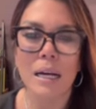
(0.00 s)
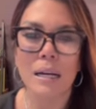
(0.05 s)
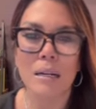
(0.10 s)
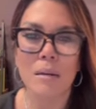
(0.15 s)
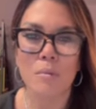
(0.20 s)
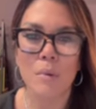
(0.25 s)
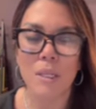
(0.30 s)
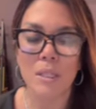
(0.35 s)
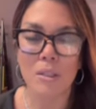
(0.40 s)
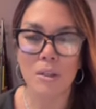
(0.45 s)

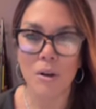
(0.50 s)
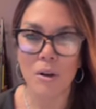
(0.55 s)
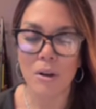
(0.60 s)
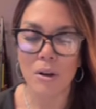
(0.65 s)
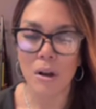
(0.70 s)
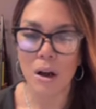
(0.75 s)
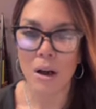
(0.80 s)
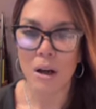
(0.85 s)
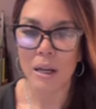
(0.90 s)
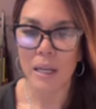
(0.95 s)
what's going
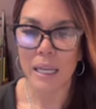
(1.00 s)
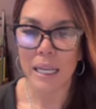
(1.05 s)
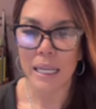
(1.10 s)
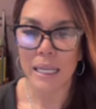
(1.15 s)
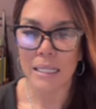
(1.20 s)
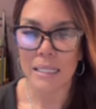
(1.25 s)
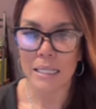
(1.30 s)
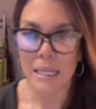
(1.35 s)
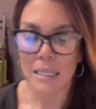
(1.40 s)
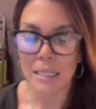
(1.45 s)
on?
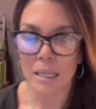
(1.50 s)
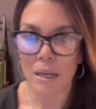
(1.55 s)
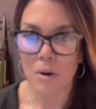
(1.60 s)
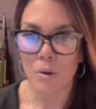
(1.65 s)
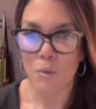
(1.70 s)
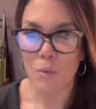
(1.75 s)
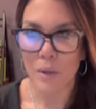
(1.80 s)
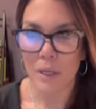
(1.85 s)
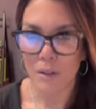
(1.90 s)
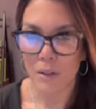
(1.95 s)
Is this a
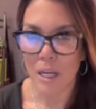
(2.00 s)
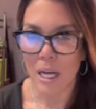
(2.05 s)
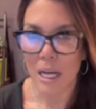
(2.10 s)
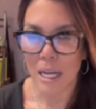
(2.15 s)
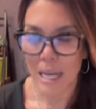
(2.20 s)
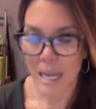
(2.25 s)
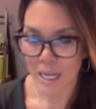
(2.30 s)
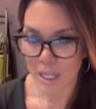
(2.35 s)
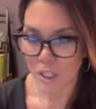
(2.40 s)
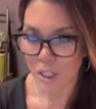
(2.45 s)
real
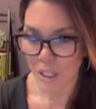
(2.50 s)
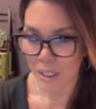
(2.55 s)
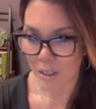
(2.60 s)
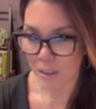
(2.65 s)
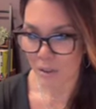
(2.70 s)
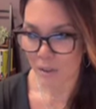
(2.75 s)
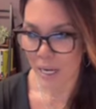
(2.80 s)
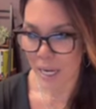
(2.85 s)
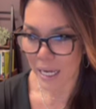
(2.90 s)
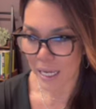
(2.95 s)
connection?
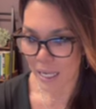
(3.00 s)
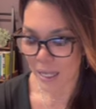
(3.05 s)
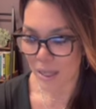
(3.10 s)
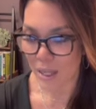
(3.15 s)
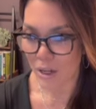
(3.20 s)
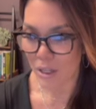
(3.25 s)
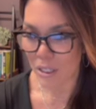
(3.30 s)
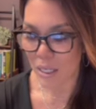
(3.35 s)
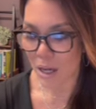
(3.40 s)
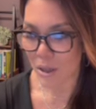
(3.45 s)
Okay, and
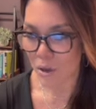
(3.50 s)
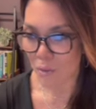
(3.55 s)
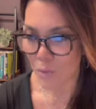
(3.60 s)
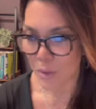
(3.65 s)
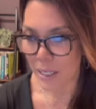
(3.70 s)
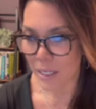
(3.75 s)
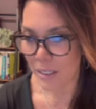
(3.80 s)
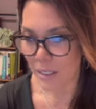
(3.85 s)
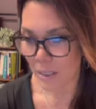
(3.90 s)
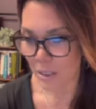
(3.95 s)
there's other
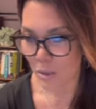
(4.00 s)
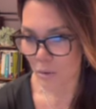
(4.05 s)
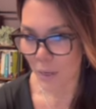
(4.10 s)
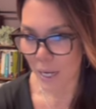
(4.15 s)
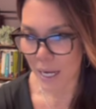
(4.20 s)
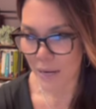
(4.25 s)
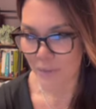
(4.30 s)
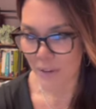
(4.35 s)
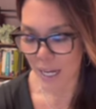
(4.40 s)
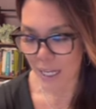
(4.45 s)
reasons
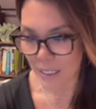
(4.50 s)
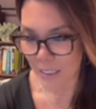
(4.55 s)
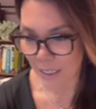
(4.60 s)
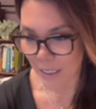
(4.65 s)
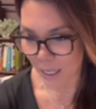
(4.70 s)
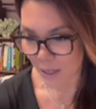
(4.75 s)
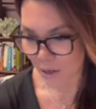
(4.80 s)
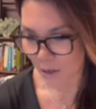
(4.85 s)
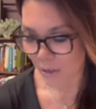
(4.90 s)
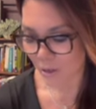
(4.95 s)
why
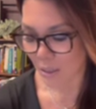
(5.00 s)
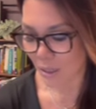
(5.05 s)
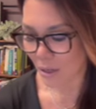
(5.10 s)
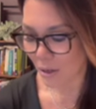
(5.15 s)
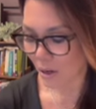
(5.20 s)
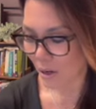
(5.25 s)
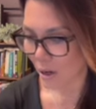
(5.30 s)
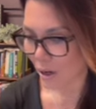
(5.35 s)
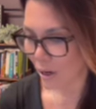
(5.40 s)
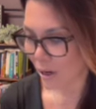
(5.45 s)
vacillators
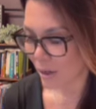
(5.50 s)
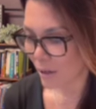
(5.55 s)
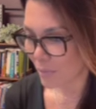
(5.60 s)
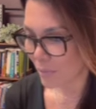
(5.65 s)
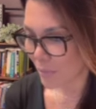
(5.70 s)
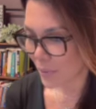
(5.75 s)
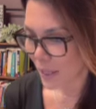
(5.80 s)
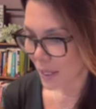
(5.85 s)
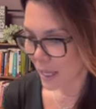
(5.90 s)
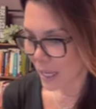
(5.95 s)
are
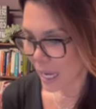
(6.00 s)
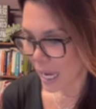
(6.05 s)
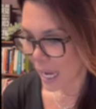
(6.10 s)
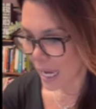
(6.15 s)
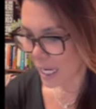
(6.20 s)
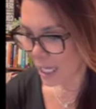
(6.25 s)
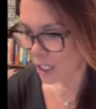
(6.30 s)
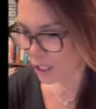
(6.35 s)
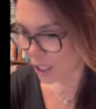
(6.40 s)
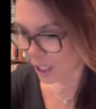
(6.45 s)

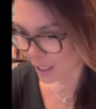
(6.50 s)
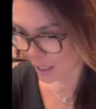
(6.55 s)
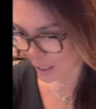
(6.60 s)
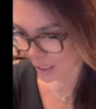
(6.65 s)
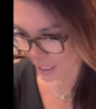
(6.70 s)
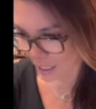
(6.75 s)
anxious,